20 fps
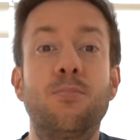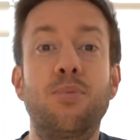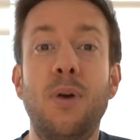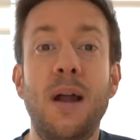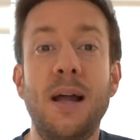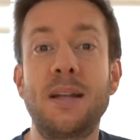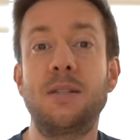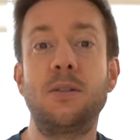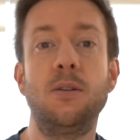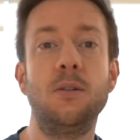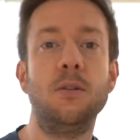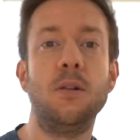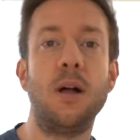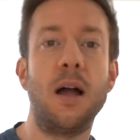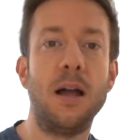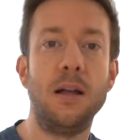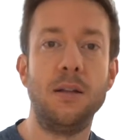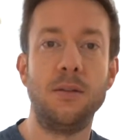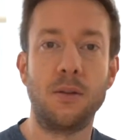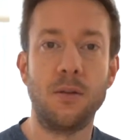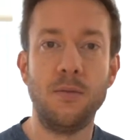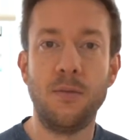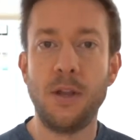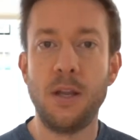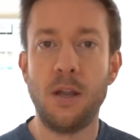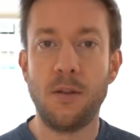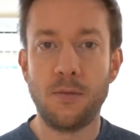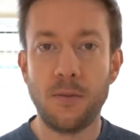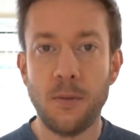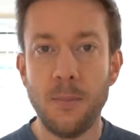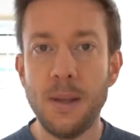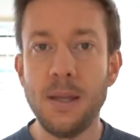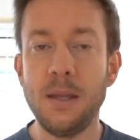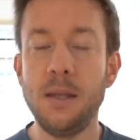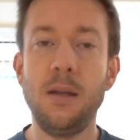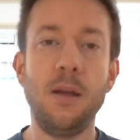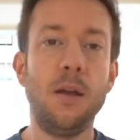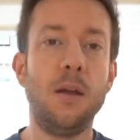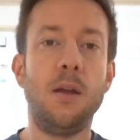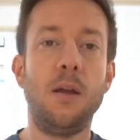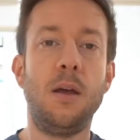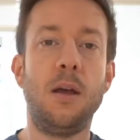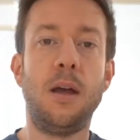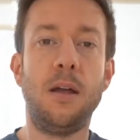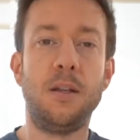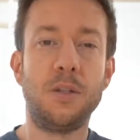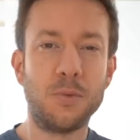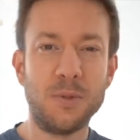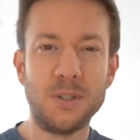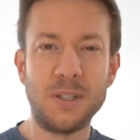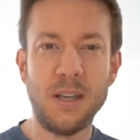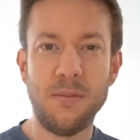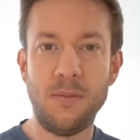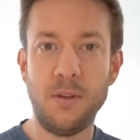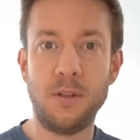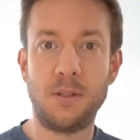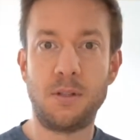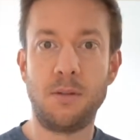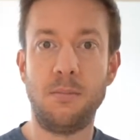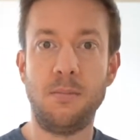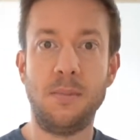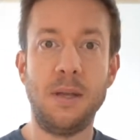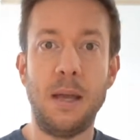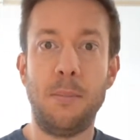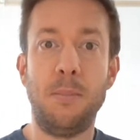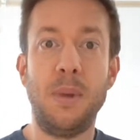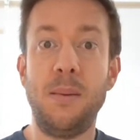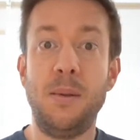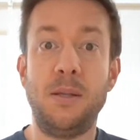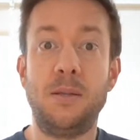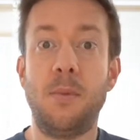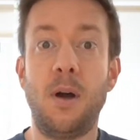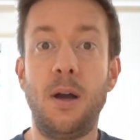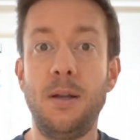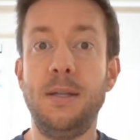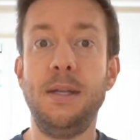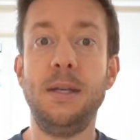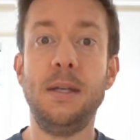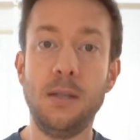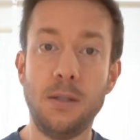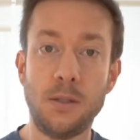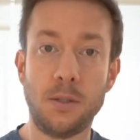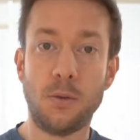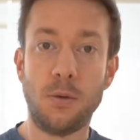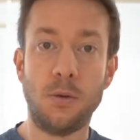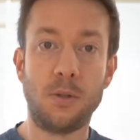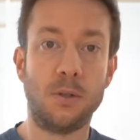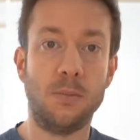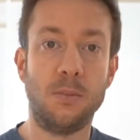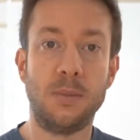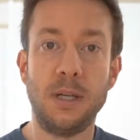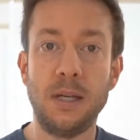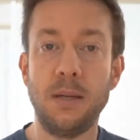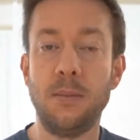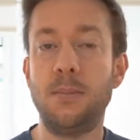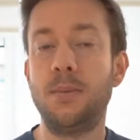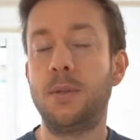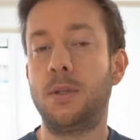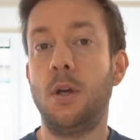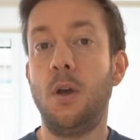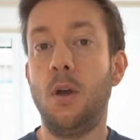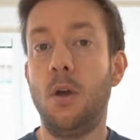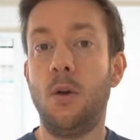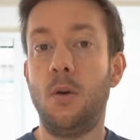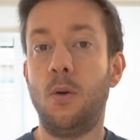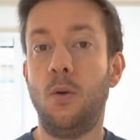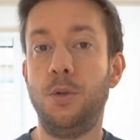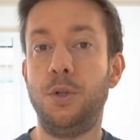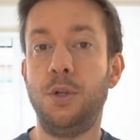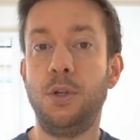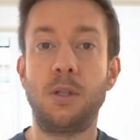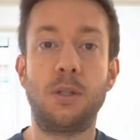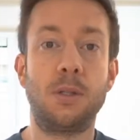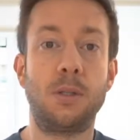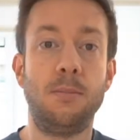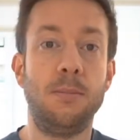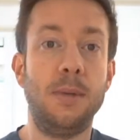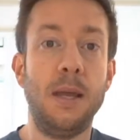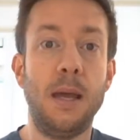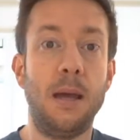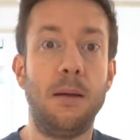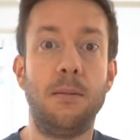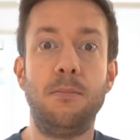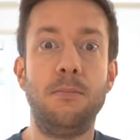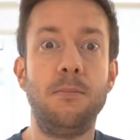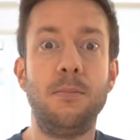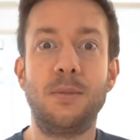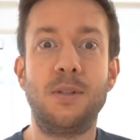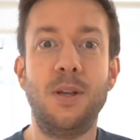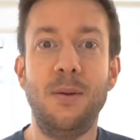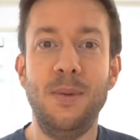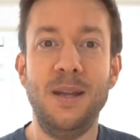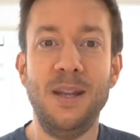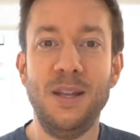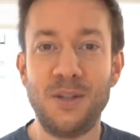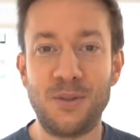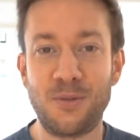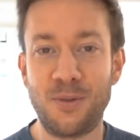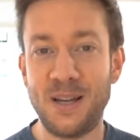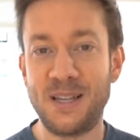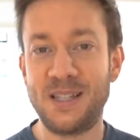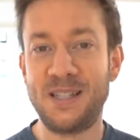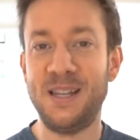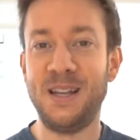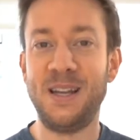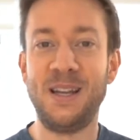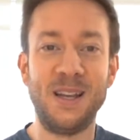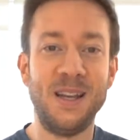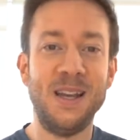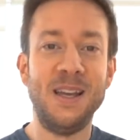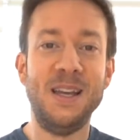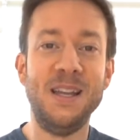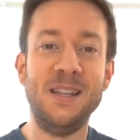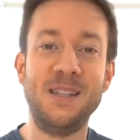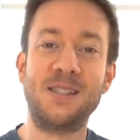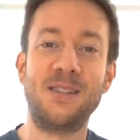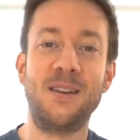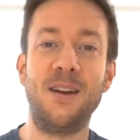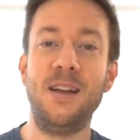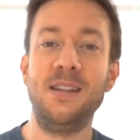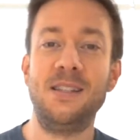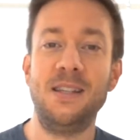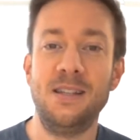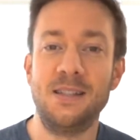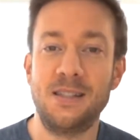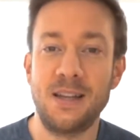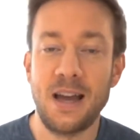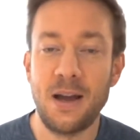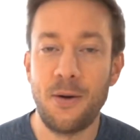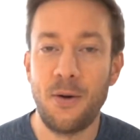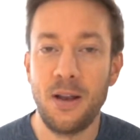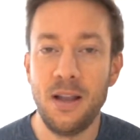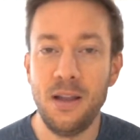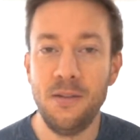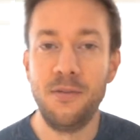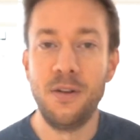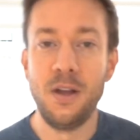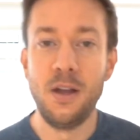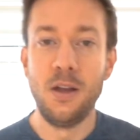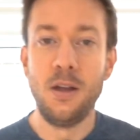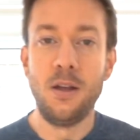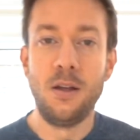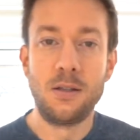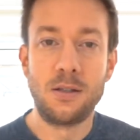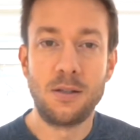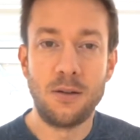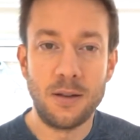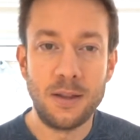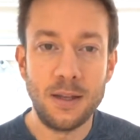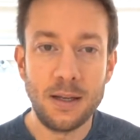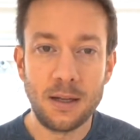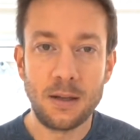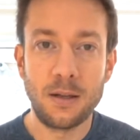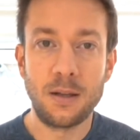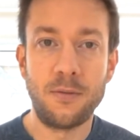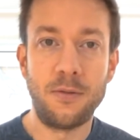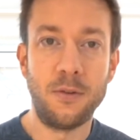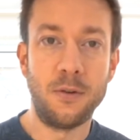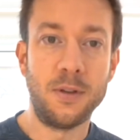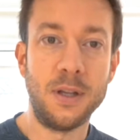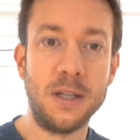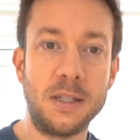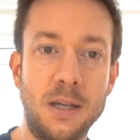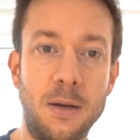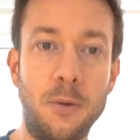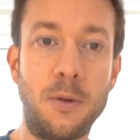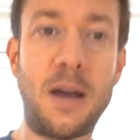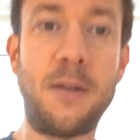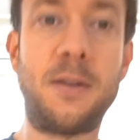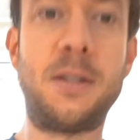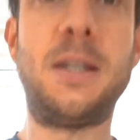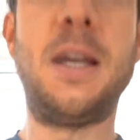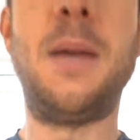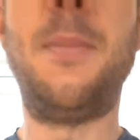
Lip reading: practical and convenient for me. And I just want to give you some, maybe some ideas or some tips, or just, some interesting insights into how I live. So I think for this, I will have to